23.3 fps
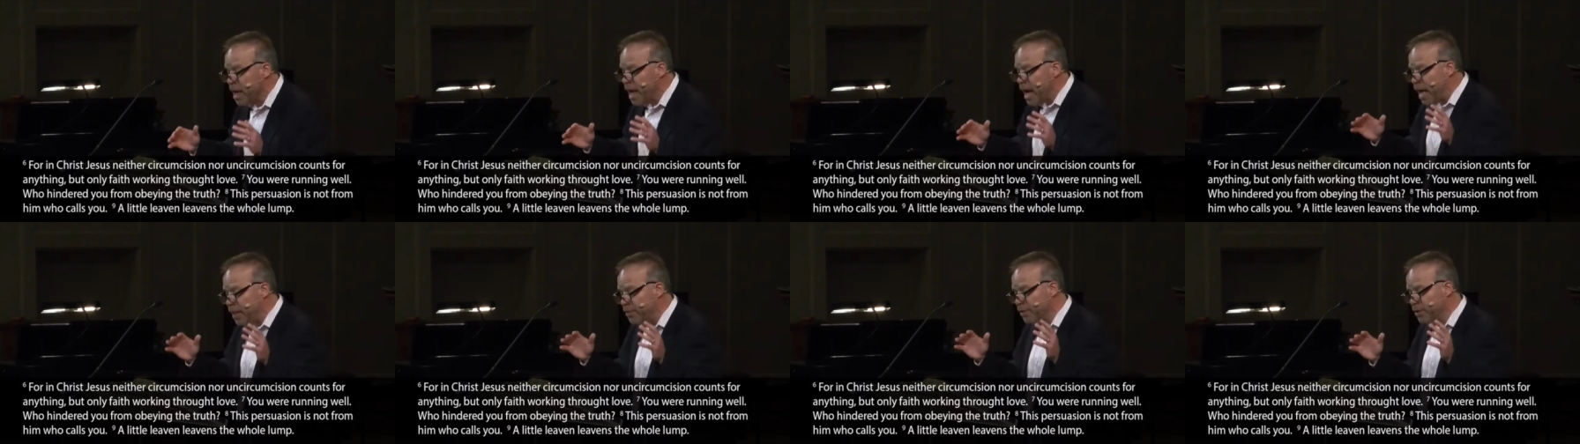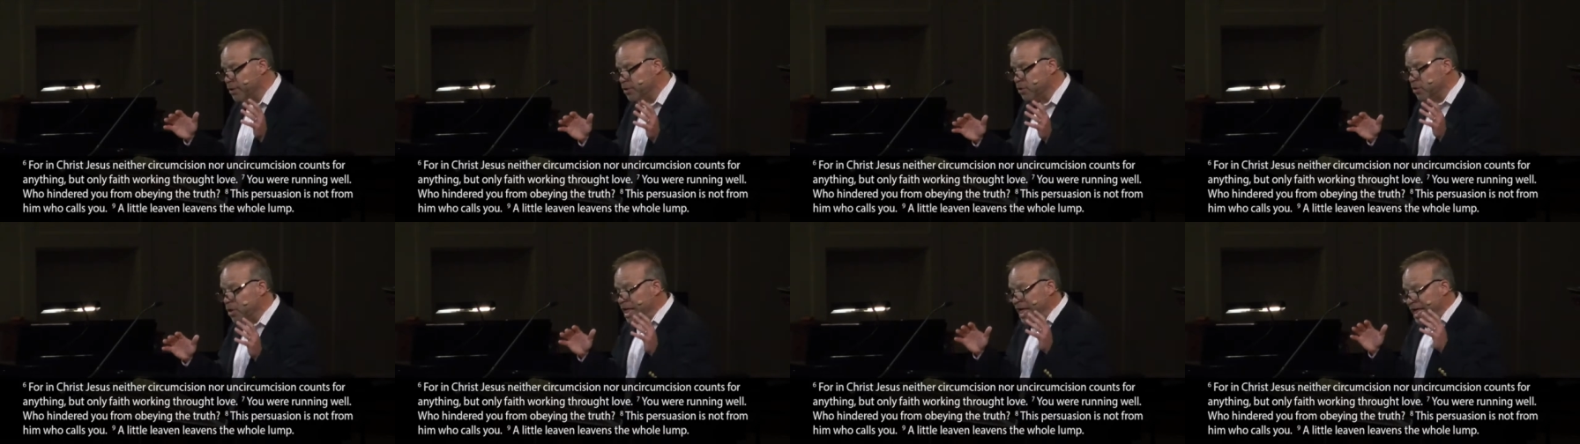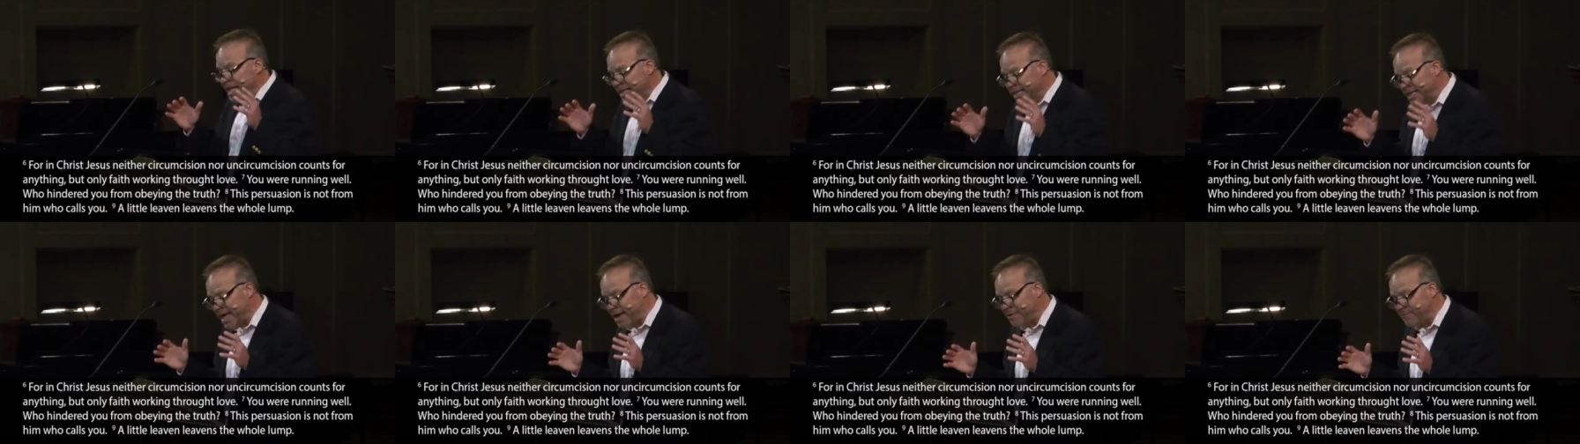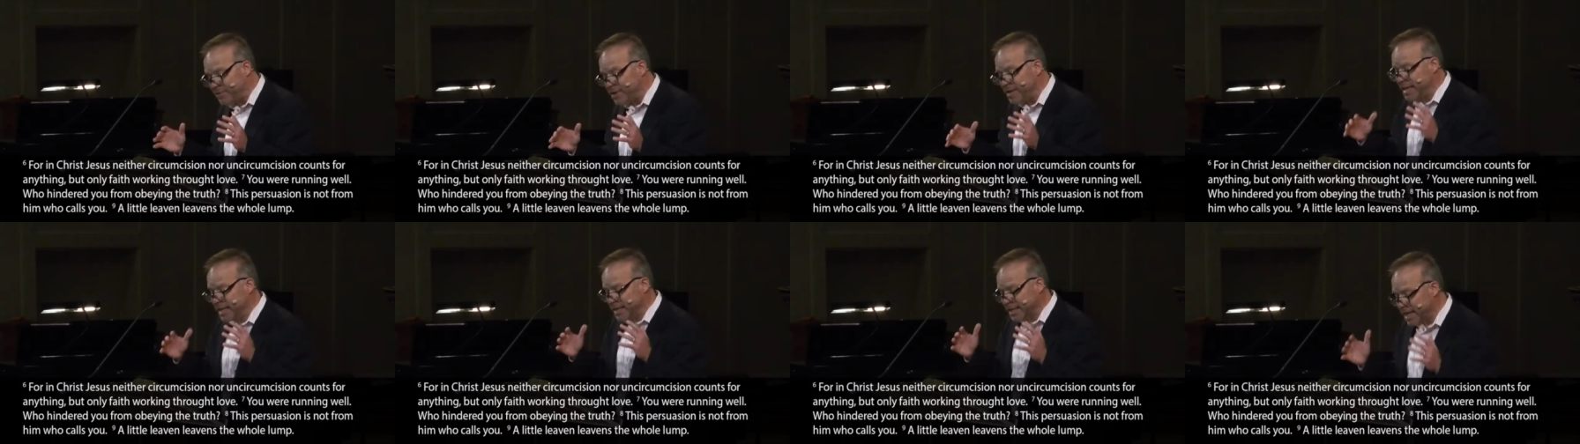A little
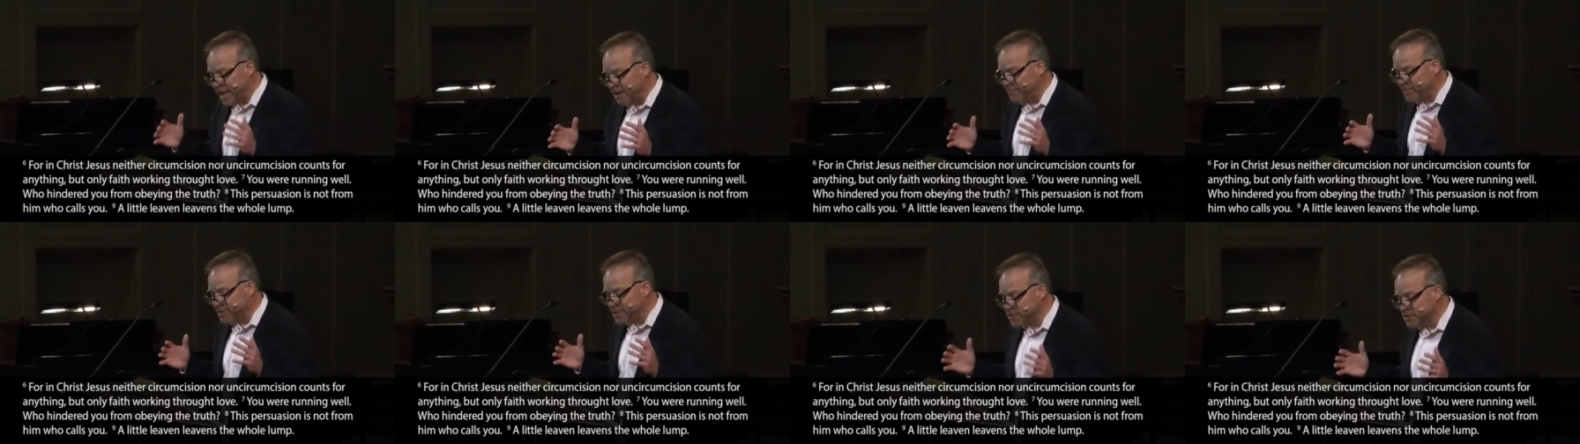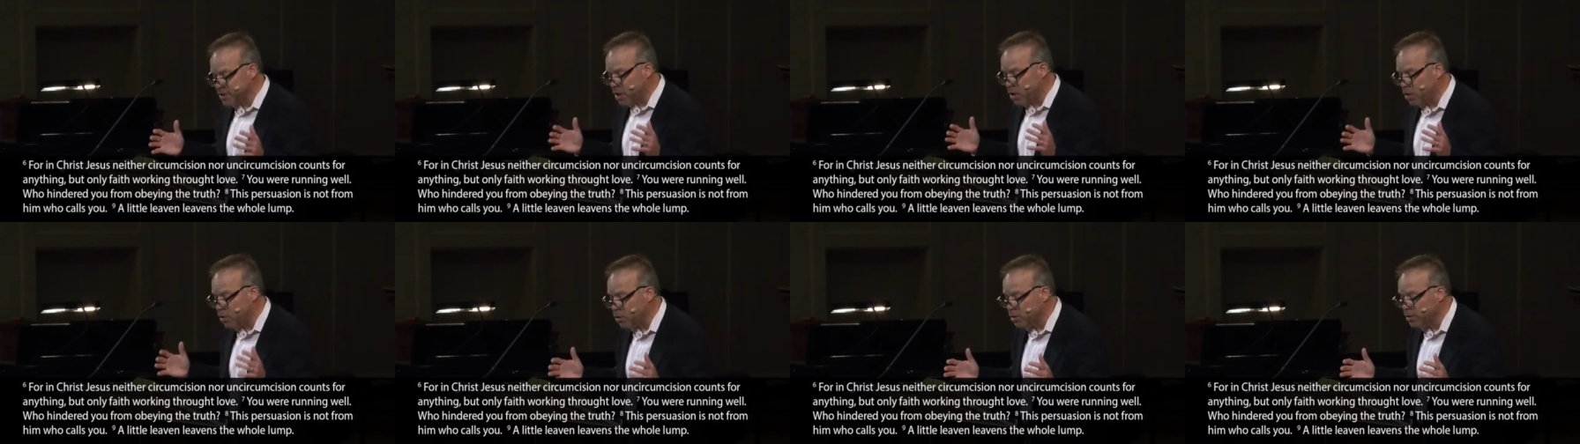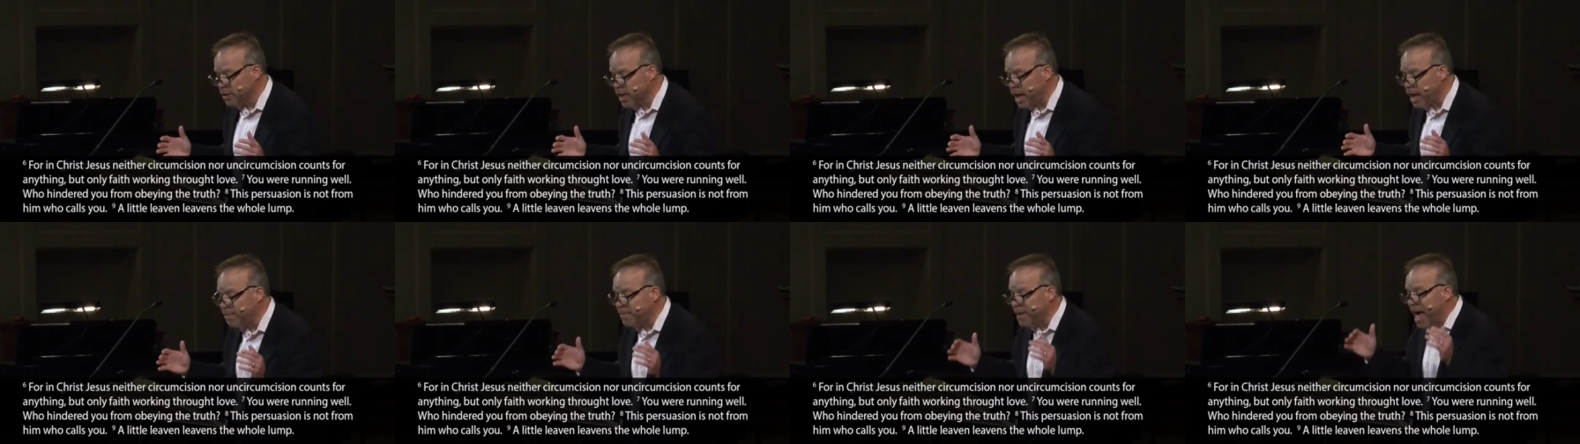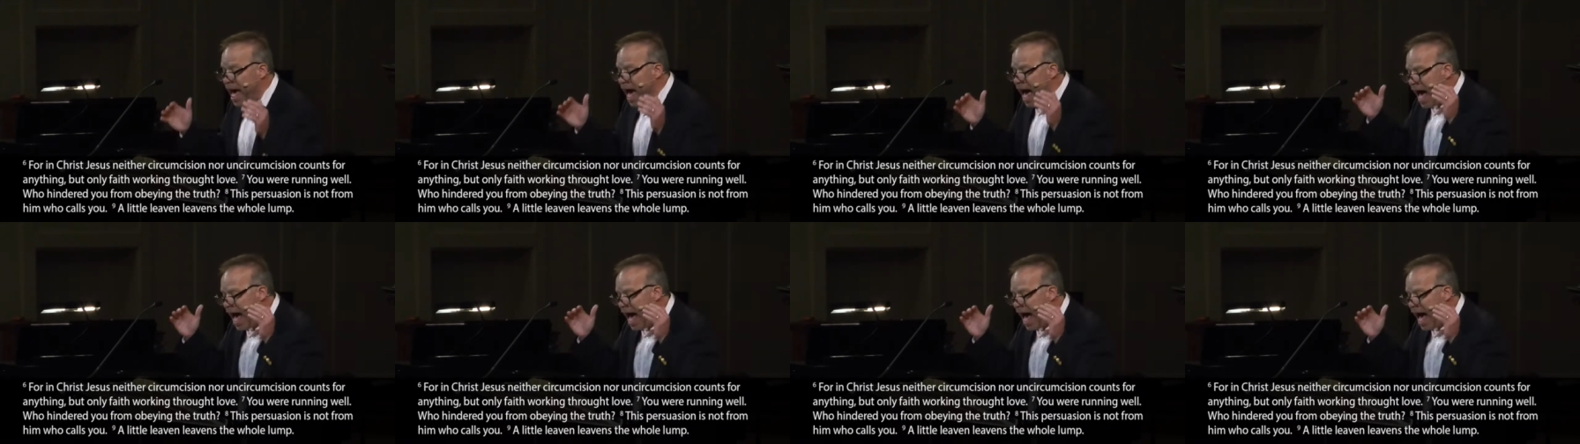leaven leavens the whole lump.